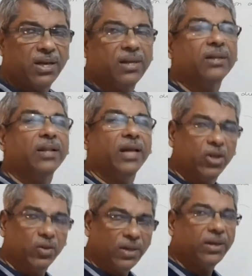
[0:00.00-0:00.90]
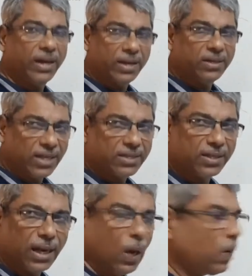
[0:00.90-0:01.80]
That you will get just
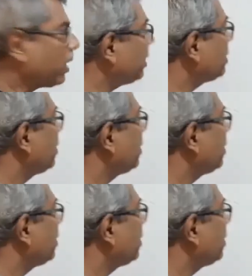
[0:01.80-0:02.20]
now, right?